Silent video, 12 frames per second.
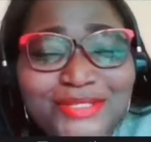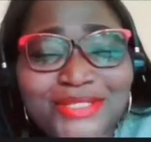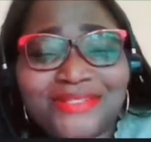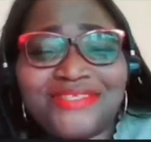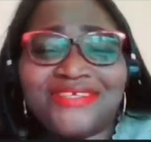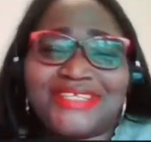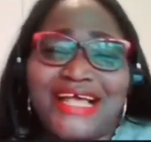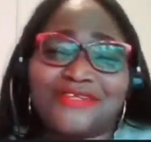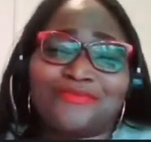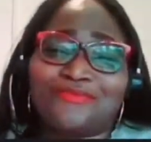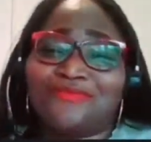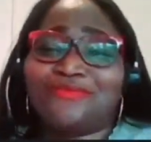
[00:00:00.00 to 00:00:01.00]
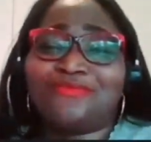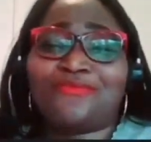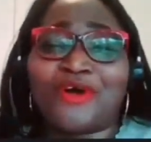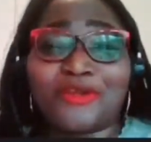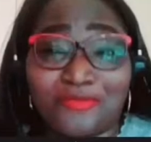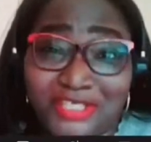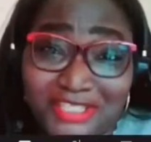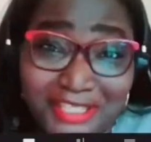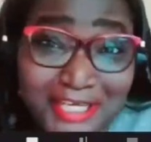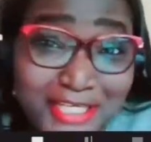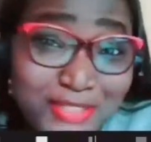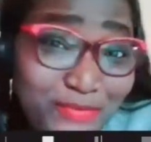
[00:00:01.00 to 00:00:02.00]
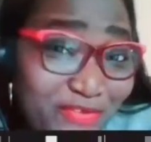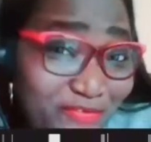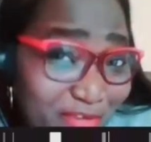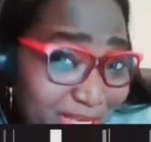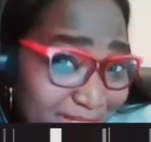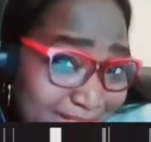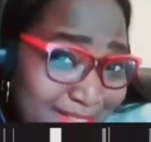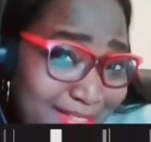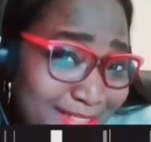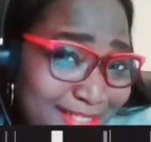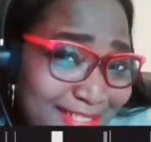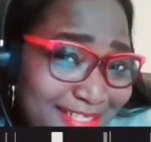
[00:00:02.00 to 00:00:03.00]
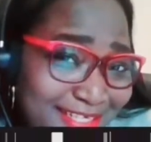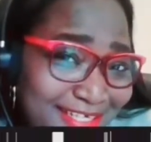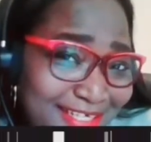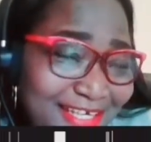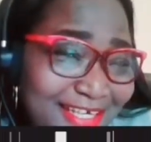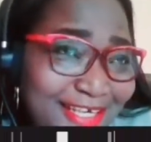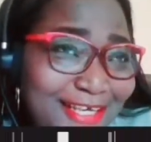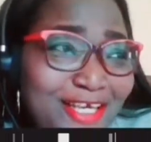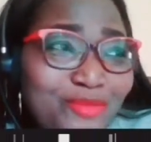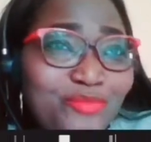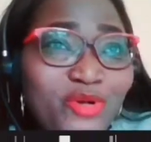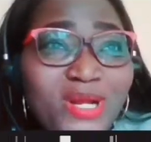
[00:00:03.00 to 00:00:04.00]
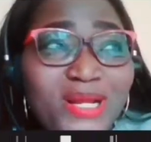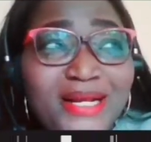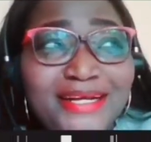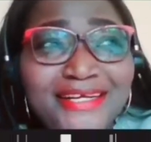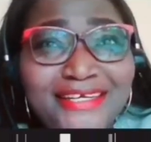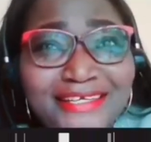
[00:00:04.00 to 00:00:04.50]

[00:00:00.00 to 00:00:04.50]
so those are one of the things we face. But